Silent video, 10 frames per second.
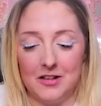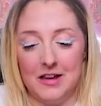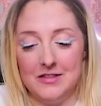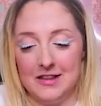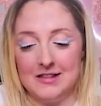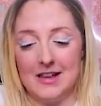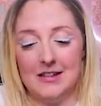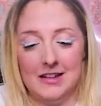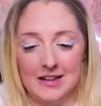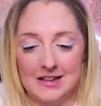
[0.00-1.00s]
these
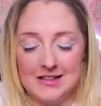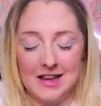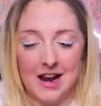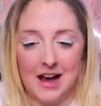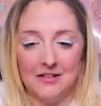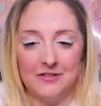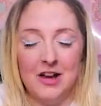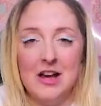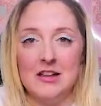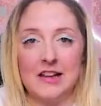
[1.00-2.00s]
LEDs and have
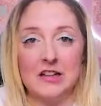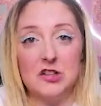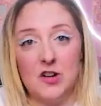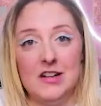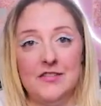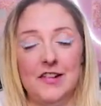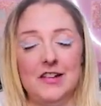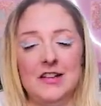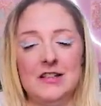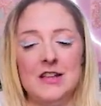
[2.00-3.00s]
like a strand of
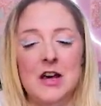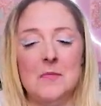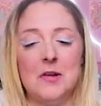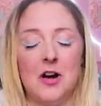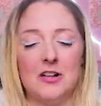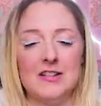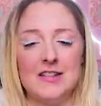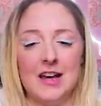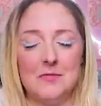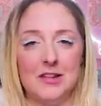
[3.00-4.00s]
LEDs. But
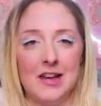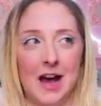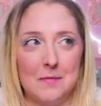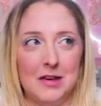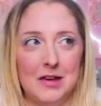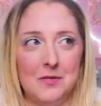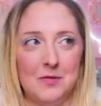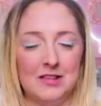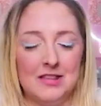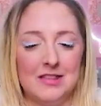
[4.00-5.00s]
honestly, I'm really happy
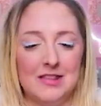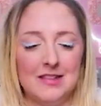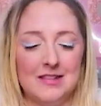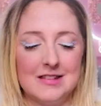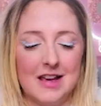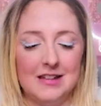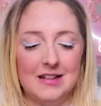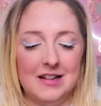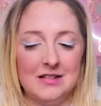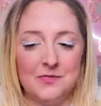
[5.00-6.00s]
with these
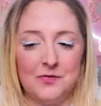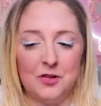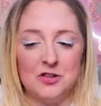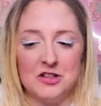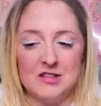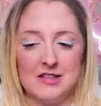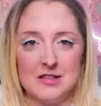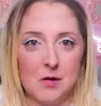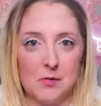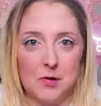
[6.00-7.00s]
LEDs for just this
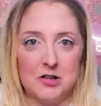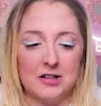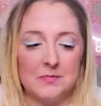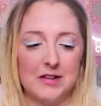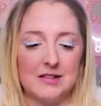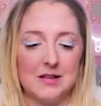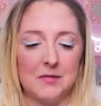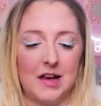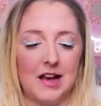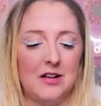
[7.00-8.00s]
small project because I'm
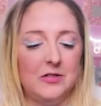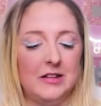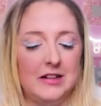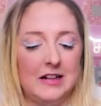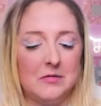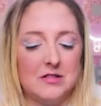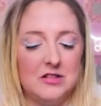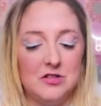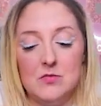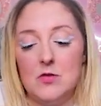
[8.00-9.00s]
like, I don't really need it to
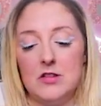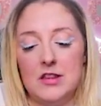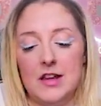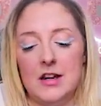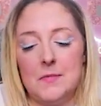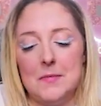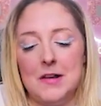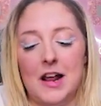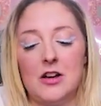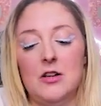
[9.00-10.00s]
do more than light up. I
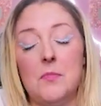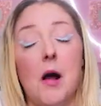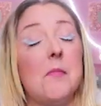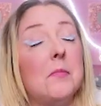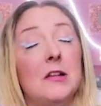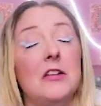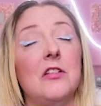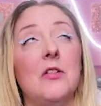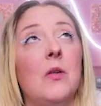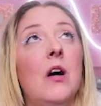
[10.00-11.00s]
mean, I could probably
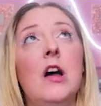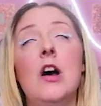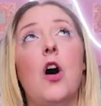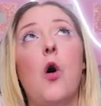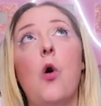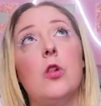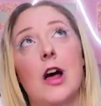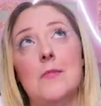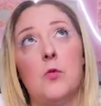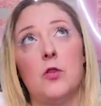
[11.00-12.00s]
do a whole
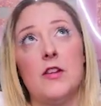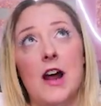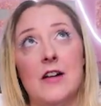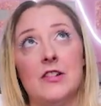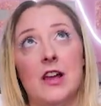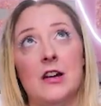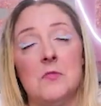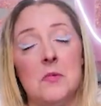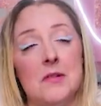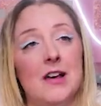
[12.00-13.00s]
lot more than have it light
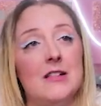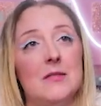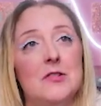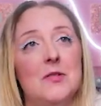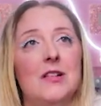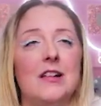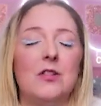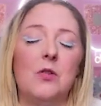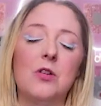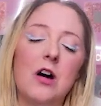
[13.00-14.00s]
up. But because I'm doing like
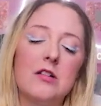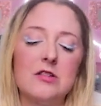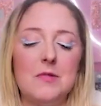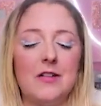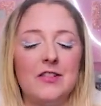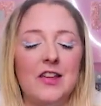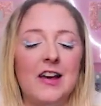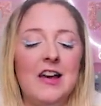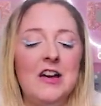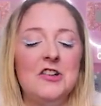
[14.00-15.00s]
the whole costume and everything,
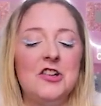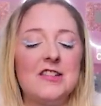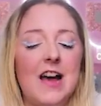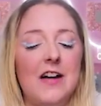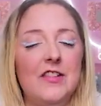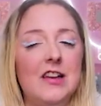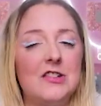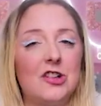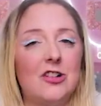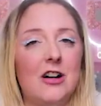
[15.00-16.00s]
just having it
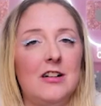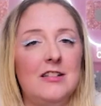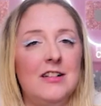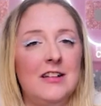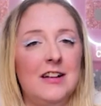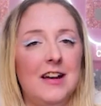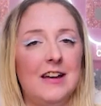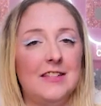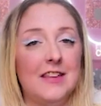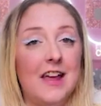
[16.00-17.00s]
turn on
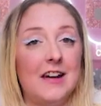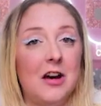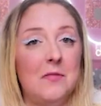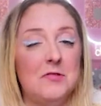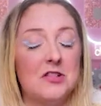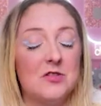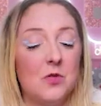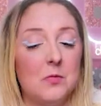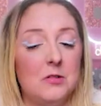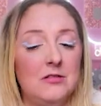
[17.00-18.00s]
and light up just
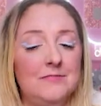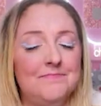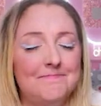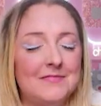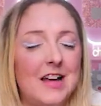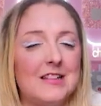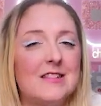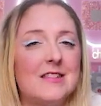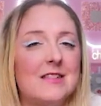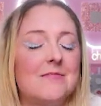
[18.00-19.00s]
normal,
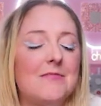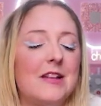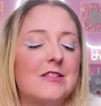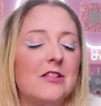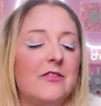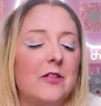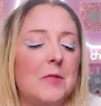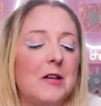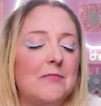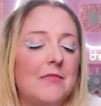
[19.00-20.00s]
that's good for
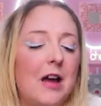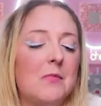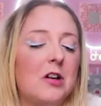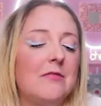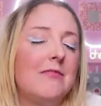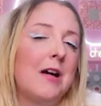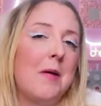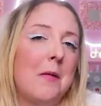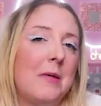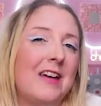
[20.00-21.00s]
me. I'm good. I'm
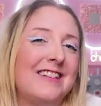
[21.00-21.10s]
happy.